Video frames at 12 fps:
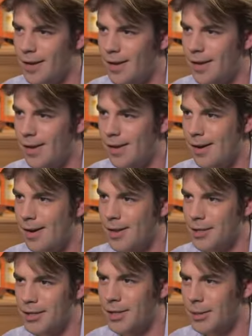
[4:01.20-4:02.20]

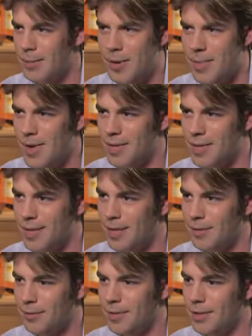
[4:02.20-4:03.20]
I took it upon
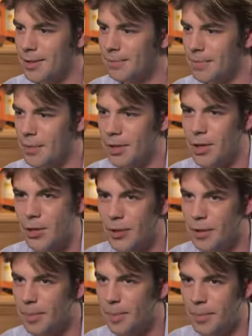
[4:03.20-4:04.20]
myself to go to
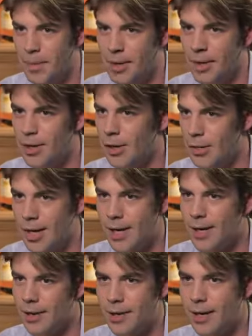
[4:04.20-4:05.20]
the go
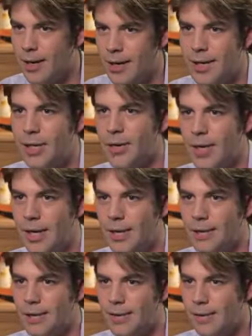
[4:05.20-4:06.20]
get
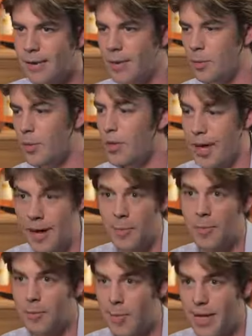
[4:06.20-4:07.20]
ingredients with the
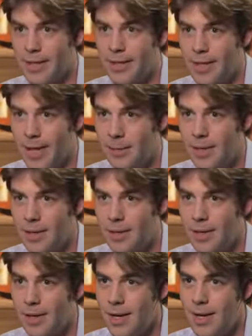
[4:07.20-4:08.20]
help of my QOOQ tablet,
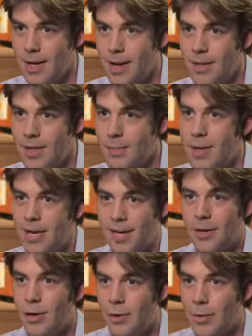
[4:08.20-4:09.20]
and then make
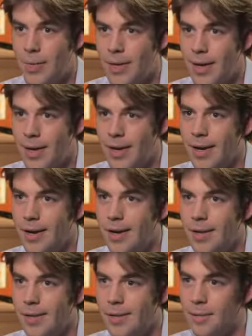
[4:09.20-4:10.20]
it home
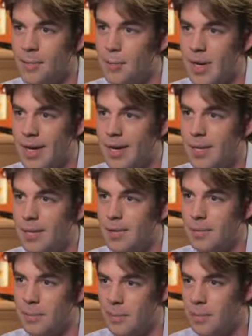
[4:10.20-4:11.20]
and
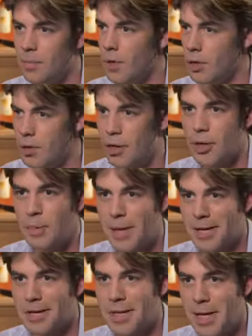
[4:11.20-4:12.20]
spend a good
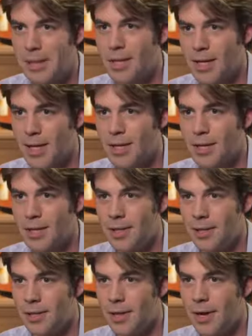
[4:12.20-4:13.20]
amount of time in the
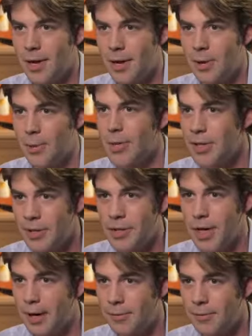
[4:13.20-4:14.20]
kitchen with a
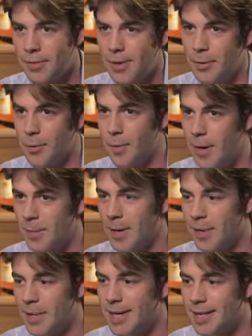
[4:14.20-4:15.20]
chef right
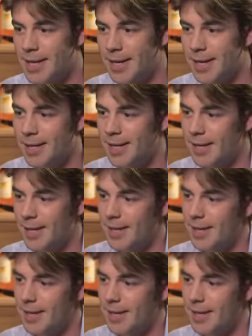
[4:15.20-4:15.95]
by my side